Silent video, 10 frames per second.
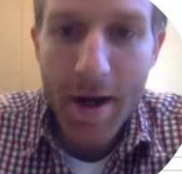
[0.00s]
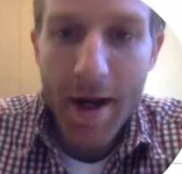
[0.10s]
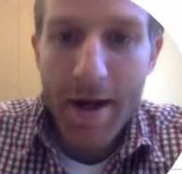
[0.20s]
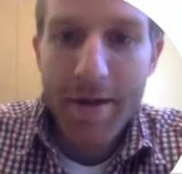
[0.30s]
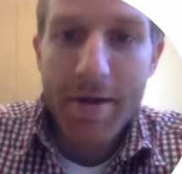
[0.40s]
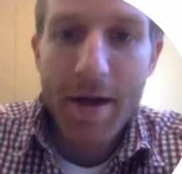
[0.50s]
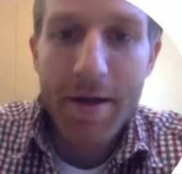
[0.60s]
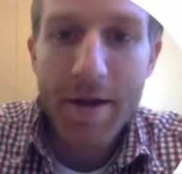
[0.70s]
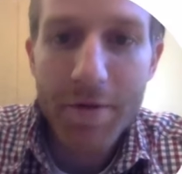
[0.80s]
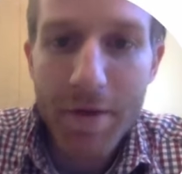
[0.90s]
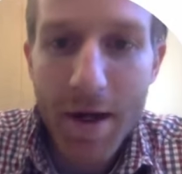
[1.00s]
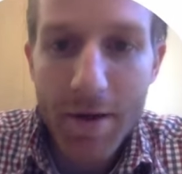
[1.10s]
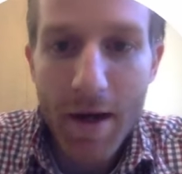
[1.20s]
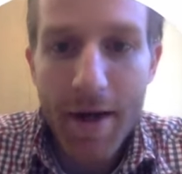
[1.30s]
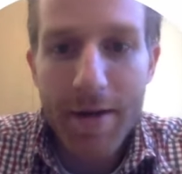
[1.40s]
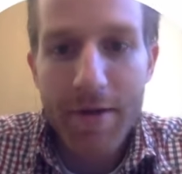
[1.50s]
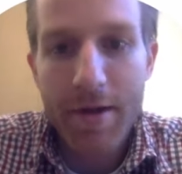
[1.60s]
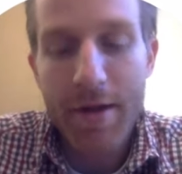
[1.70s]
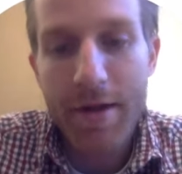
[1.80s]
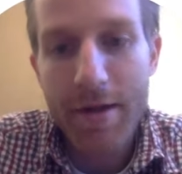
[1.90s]
And D3.line is
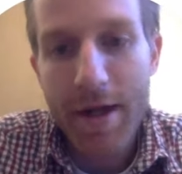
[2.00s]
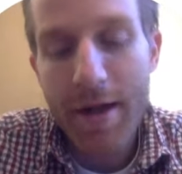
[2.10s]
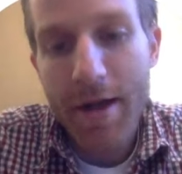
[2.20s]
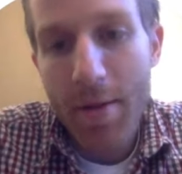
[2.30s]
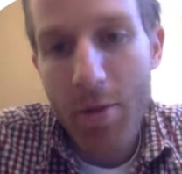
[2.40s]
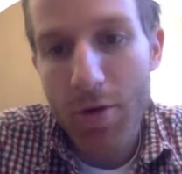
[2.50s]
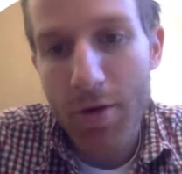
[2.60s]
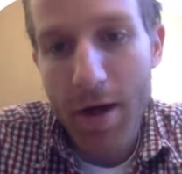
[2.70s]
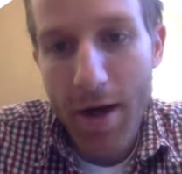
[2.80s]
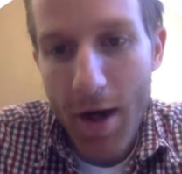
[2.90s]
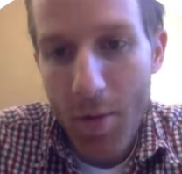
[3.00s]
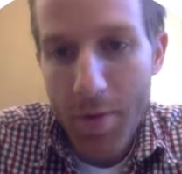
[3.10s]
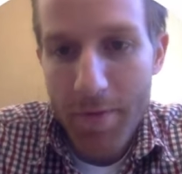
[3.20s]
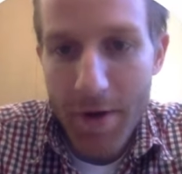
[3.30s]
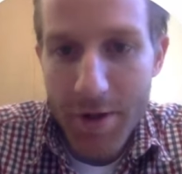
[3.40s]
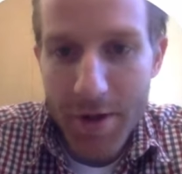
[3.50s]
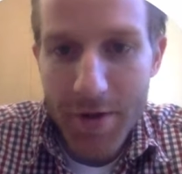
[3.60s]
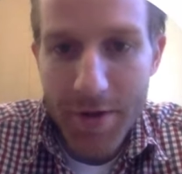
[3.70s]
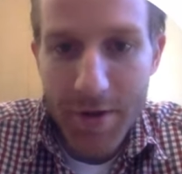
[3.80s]
going to take a couple helper functions.